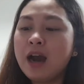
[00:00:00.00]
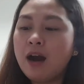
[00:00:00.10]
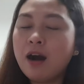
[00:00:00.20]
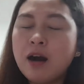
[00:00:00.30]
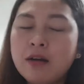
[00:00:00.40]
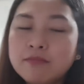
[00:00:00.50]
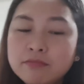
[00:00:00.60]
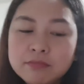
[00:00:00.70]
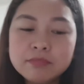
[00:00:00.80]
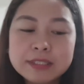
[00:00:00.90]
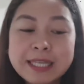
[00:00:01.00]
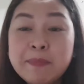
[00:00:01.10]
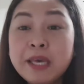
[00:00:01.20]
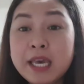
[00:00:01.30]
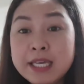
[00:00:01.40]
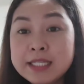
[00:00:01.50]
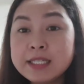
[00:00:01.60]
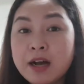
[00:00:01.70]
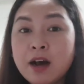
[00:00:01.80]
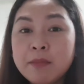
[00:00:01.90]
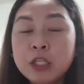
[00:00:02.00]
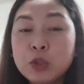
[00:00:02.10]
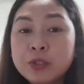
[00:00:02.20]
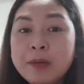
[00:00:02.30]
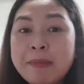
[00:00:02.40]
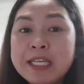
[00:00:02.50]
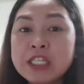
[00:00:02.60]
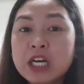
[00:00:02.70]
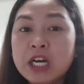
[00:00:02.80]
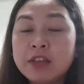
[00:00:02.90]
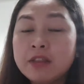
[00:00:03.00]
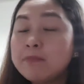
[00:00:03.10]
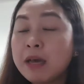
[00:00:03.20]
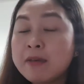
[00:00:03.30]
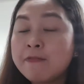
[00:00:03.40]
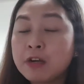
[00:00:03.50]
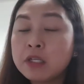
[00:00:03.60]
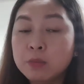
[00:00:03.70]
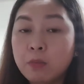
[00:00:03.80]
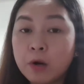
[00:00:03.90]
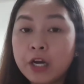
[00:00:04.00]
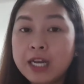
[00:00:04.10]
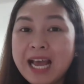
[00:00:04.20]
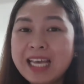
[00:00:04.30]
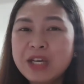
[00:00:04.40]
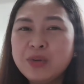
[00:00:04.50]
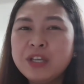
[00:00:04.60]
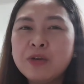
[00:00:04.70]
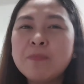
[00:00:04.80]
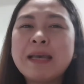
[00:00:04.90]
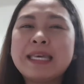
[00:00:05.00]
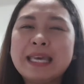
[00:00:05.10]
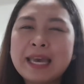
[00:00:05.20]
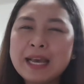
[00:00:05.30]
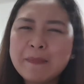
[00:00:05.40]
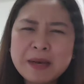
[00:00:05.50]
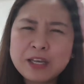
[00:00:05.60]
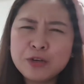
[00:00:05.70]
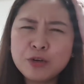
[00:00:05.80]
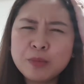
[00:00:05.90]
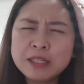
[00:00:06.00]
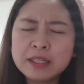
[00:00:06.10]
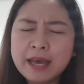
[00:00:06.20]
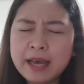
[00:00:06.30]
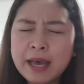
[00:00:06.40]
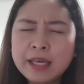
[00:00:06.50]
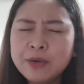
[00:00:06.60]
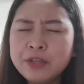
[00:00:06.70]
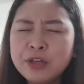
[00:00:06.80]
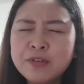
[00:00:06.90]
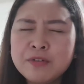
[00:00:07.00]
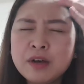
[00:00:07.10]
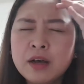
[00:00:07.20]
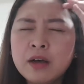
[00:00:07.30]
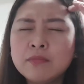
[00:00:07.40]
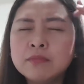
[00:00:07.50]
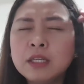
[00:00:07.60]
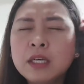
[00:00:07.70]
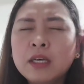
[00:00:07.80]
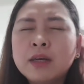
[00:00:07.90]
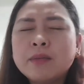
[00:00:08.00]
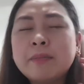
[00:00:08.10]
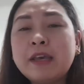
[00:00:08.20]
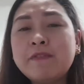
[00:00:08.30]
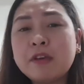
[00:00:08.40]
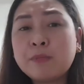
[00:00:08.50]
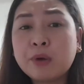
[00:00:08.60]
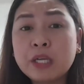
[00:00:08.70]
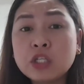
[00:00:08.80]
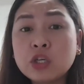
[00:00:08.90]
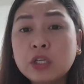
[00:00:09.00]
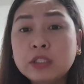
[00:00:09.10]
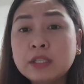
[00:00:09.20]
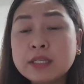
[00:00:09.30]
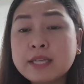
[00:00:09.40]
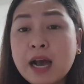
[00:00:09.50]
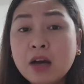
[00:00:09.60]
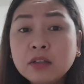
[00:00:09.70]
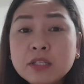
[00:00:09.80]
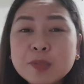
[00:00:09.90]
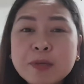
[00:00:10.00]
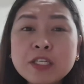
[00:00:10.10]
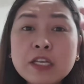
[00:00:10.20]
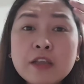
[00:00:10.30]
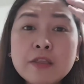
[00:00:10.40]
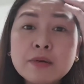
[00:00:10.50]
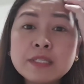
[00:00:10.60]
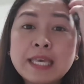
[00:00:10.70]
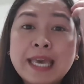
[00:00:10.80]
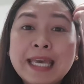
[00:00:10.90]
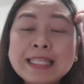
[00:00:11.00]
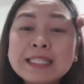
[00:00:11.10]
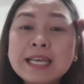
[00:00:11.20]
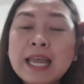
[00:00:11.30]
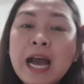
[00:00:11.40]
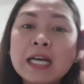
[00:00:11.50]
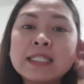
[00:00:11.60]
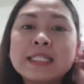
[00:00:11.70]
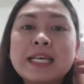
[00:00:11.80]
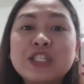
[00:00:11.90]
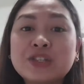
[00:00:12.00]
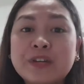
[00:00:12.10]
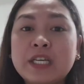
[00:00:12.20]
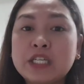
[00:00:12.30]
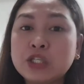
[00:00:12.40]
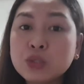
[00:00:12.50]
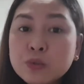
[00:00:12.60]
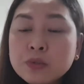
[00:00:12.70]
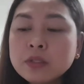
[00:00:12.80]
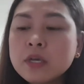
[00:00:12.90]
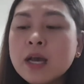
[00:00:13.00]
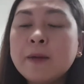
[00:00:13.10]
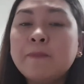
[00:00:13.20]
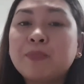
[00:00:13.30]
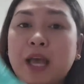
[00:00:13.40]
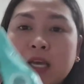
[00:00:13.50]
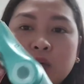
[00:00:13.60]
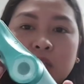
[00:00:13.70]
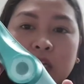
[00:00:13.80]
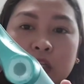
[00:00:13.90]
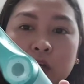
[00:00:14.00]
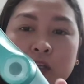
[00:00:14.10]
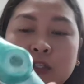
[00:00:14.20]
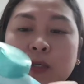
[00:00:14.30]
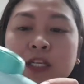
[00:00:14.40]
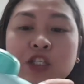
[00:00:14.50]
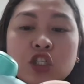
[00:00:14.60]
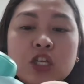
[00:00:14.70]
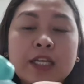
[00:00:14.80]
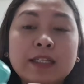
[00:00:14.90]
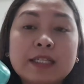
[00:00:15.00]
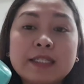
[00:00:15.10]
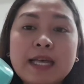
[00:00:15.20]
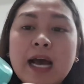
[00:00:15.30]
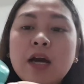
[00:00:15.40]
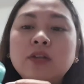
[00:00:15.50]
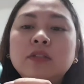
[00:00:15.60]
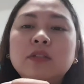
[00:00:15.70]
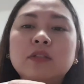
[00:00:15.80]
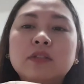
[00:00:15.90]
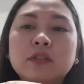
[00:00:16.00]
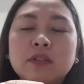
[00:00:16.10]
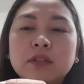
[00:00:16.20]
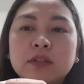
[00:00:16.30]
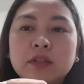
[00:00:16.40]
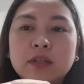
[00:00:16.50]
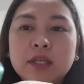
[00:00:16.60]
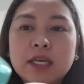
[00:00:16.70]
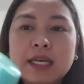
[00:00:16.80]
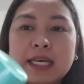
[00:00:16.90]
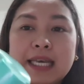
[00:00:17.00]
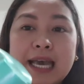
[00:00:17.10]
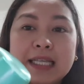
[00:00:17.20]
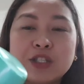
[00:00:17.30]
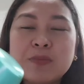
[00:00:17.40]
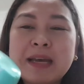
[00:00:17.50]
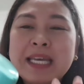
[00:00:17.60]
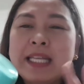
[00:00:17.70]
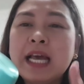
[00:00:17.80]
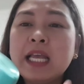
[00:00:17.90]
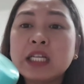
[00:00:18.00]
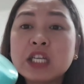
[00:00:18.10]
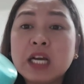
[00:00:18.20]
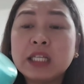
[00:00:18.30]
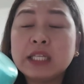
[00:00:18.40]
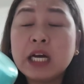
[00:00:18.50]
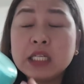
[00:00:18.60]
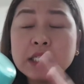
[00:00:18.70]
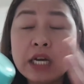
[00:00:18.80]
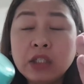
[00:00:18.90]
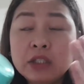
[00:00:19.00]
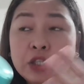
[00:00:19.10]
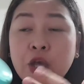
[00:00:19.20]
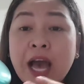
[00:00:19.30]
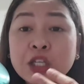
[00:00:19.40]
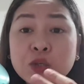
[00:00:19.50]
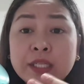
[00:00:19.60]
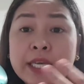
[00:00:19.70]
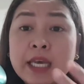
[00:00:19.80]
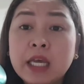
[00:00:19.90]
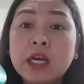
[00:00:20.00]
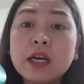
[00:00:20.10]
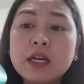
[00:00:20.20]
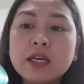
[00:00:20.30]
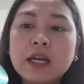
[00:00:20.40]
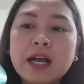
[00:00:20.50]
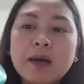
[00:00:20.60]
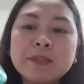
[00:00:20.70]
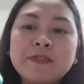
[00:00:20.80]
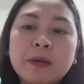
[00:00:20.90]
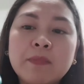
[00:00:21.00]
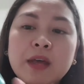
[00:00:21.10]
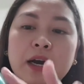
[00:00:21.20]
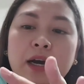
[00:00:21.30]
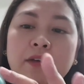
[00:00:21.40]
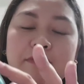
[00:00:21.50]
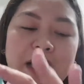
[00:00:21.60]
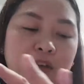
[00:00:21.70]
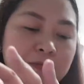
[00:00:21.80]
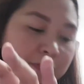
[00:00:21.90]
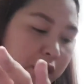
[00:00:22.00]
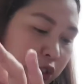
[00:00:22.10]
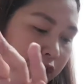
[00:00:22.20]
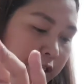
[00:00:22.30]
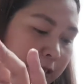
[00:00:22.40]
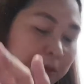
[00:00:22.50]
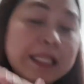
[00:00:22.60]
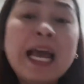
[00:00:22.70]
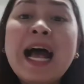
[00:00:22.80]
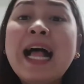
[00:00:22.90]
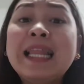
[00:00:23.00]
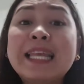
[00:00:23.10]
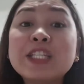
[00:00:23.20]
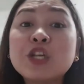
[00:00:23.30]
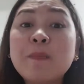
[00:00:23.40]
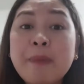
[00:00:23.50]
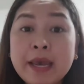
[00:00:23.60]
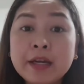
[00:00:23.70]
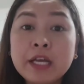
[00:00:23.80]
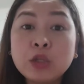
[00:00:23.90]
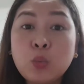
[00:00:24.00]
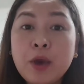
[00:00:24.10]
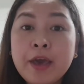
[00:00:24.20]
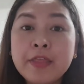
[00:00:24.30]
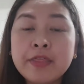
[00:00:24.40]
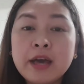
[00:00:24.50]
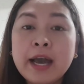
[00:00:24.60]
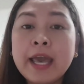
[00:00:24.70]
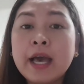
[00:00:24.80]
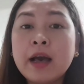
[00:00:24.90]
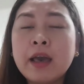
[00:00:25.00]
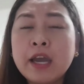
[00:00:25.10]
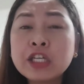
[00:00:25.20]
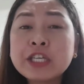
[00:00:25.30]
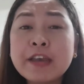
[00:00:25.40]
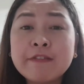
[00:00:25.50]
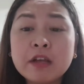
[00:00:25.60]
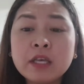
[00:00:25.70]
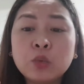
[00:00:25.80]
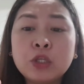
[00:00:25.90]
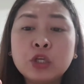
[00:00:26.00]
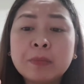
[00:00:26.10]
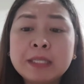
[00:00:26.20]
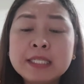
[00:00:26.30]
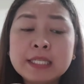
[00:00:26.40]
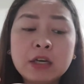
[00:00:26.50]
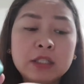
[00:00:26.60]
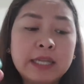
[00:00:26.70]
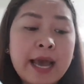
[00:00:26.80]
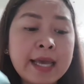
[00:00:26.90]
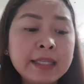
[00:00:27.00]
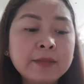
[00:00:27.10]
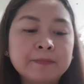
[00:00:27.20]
Some kids, including my son, my firstborn, ayaw niya nung maingay kapag ginugupitan. Ayaw niya nung may vibration na sound, especially those kids that has sensory issues. Ayaw nila nun. So let's check the sound. Yan. So, mahina lang siya. The sound that you actually hear comes from the vacuum features. But let's compare it with the hair shaver that we normally see online.